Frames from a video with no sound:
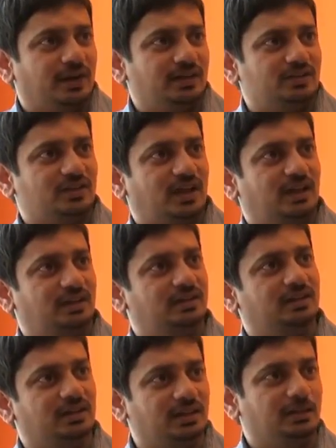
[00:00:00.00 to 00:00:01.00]
fans and
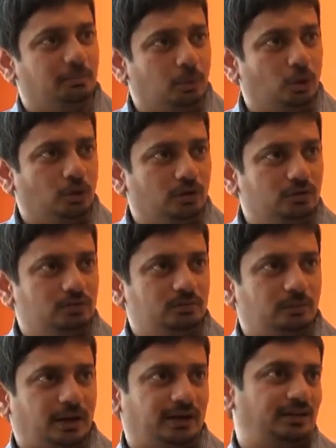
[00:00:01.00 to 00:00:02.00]
the England board
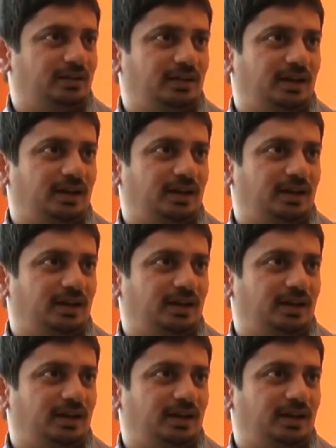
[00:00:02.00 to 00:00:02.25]
might